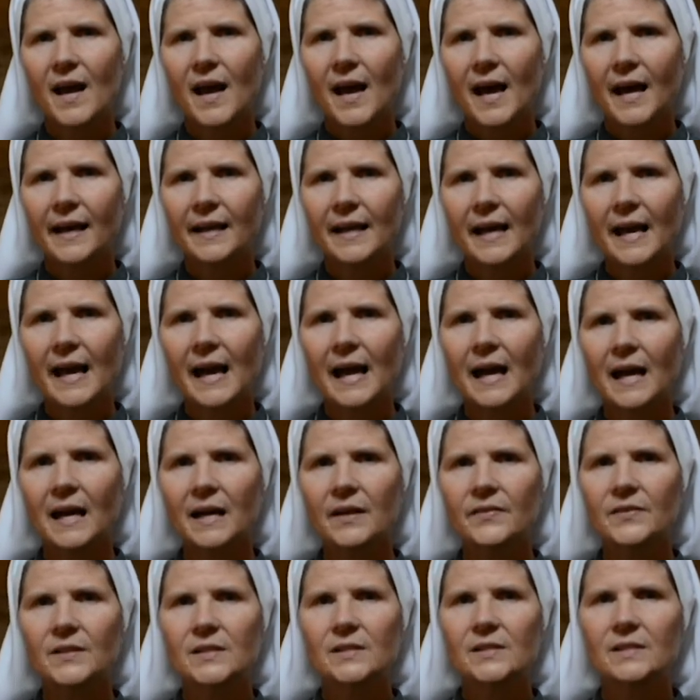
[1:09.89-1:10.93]
And I had
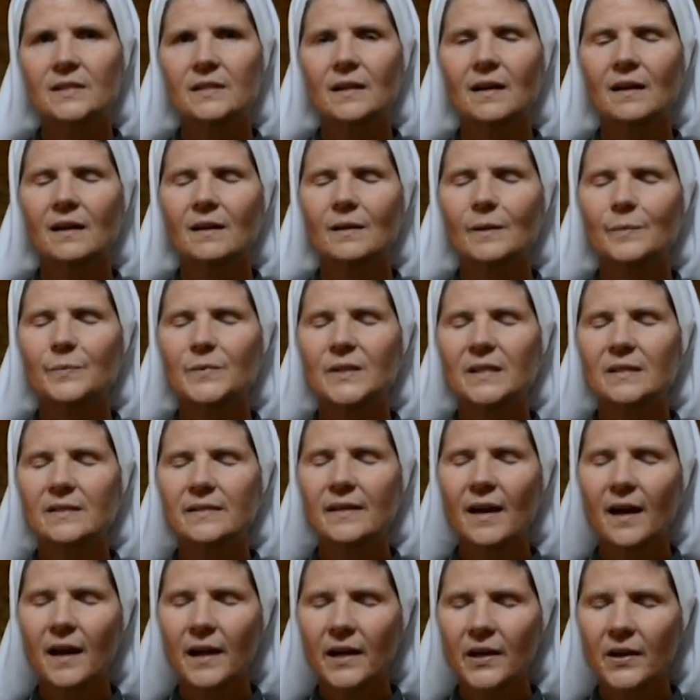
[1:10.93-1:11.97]
this
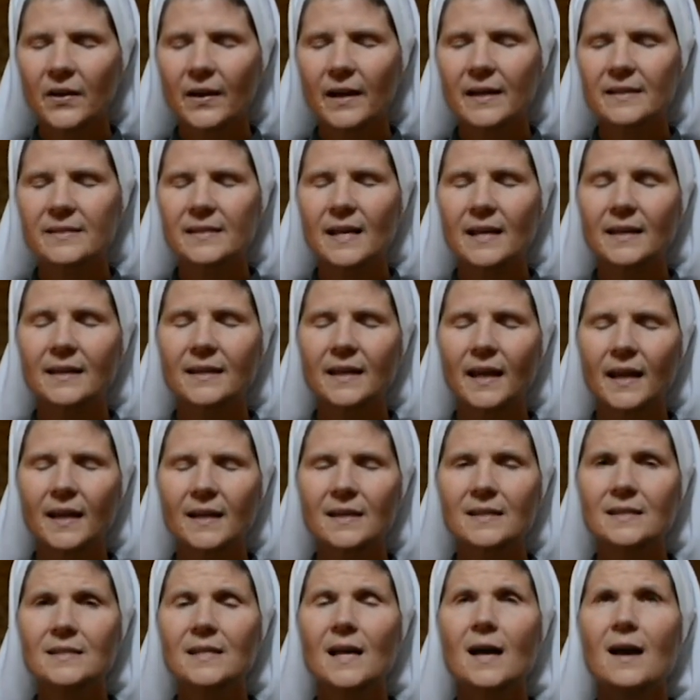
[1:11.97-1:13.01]
desire as I
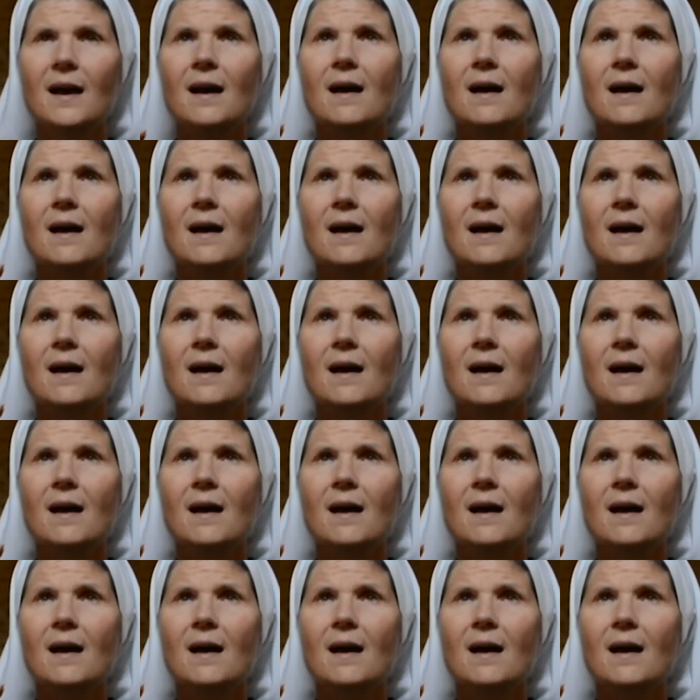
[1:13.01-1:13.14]
gazed